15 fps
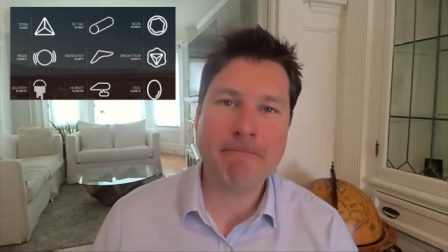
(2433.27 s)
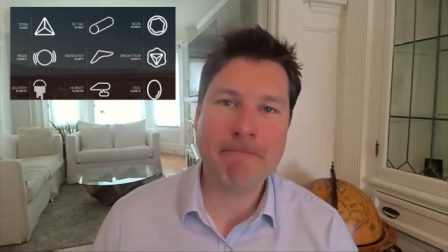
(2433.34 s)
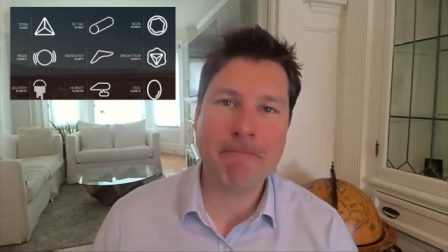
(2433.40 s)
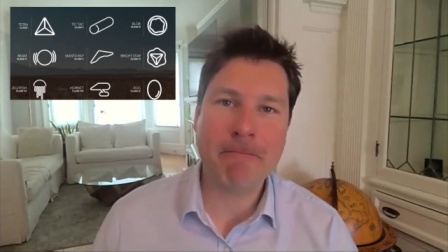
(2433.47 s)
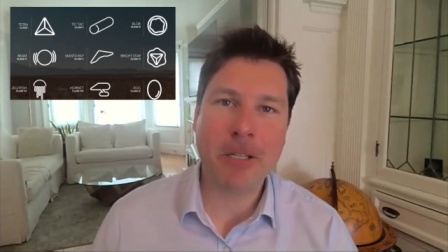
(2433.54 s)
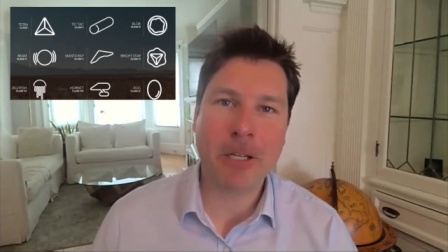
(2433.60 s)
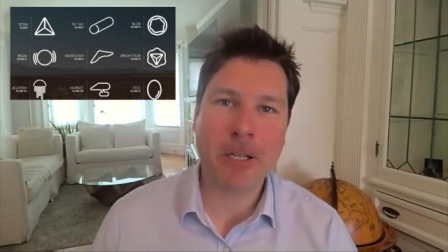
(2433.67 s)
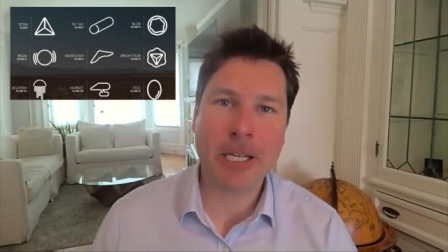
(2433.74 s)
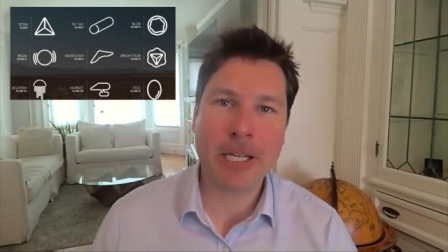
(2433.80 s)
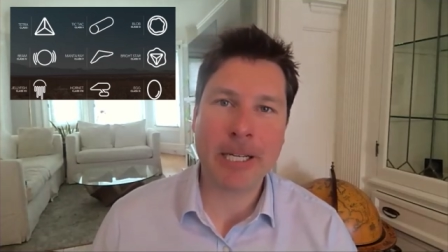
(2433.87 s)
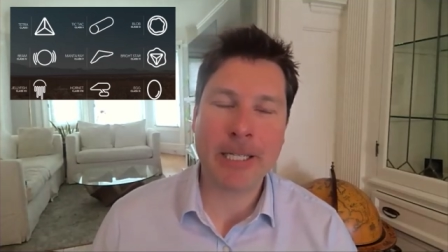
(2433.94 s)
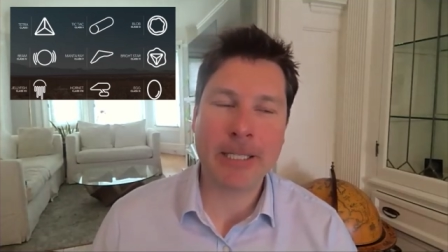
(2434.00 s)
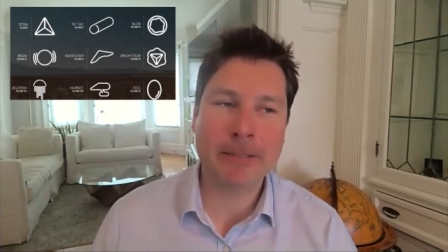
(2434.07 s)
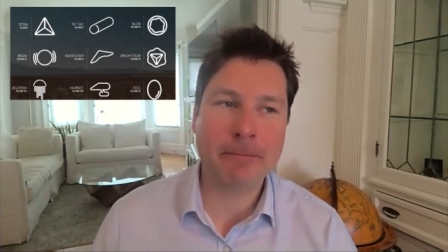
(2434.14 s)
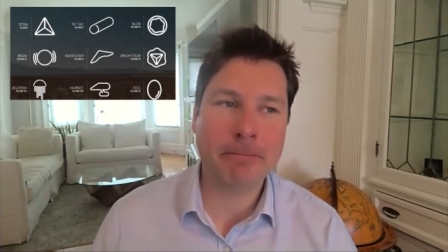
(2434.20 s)

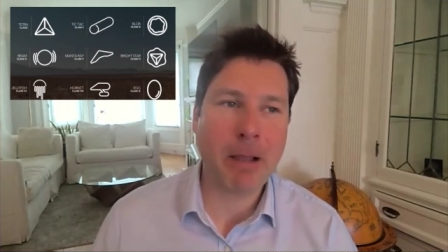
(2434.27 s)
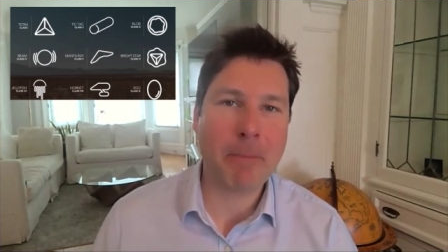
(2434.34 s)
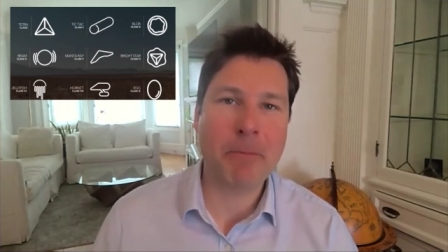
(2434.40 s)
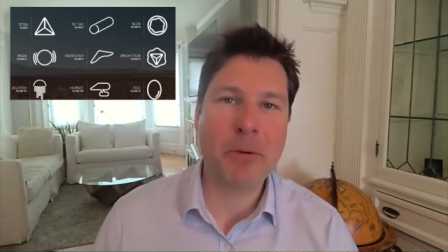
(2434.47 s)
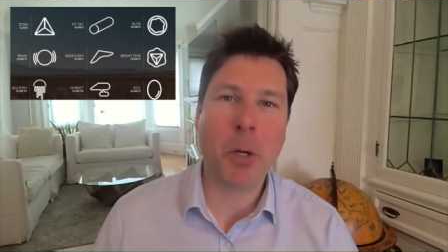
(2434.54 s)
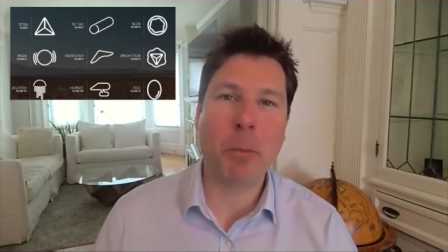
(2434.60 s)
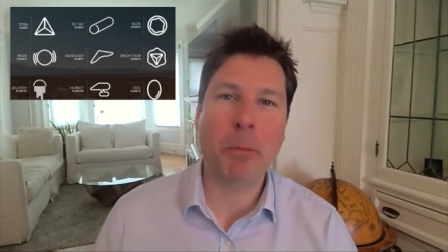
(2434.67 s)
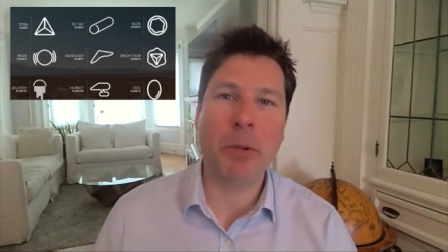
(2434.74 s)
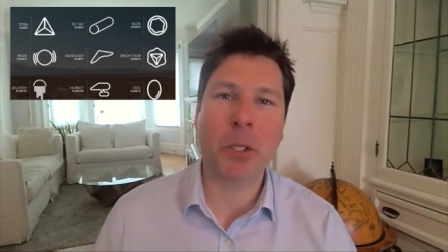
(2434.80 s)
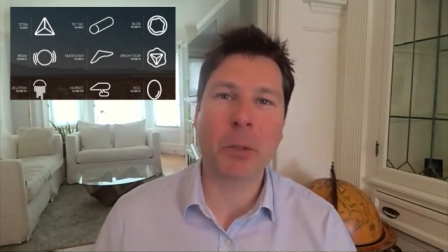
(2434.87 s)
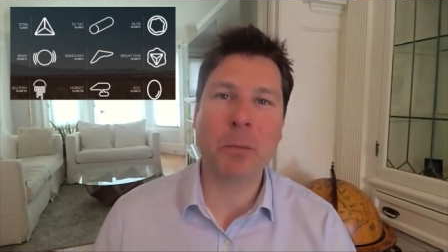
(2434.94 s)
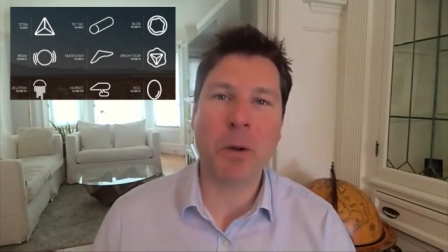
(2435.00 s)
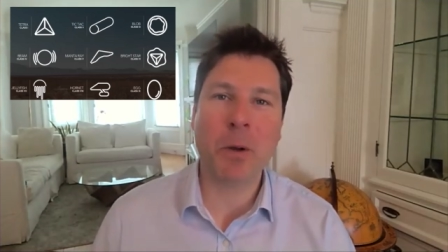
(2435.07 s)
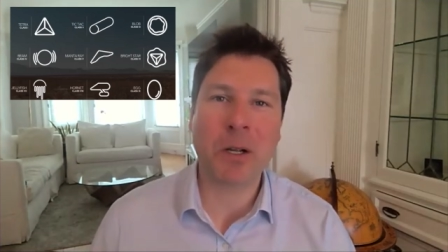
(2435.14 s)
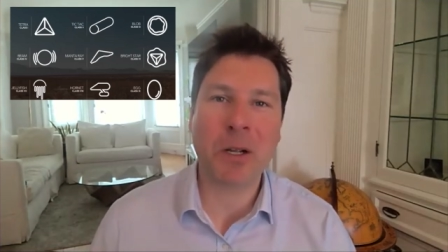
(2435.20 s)
looking
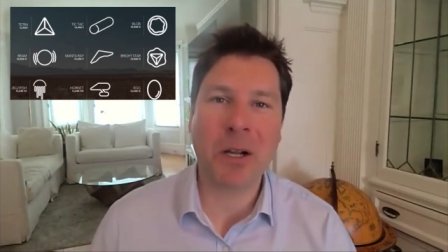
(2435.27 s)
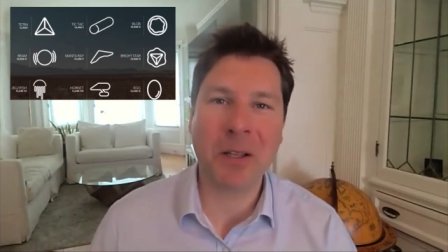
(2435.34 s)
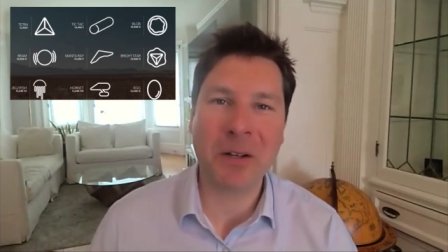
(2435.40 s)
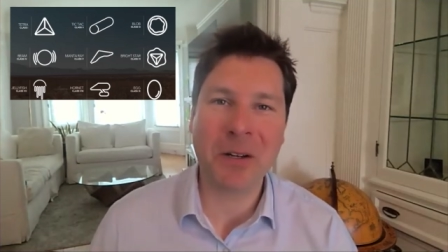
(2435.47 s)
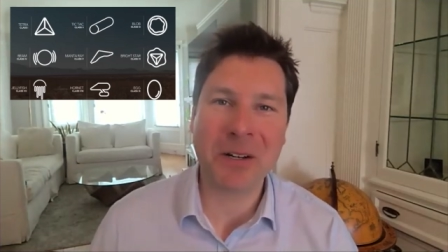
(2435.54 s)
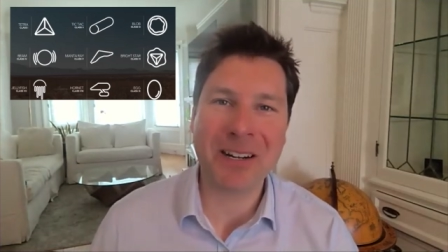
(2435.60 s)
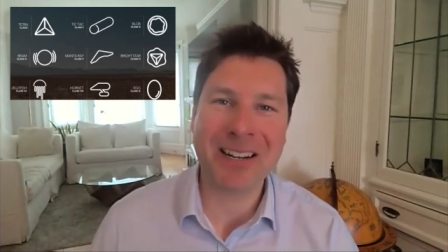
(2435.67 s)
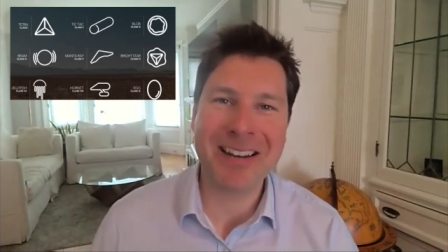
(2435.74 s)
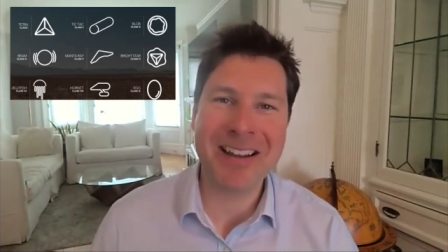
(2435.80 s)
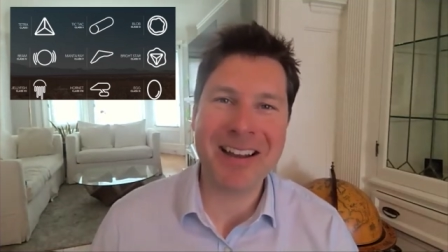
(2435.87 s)
Pepto-Bismol colored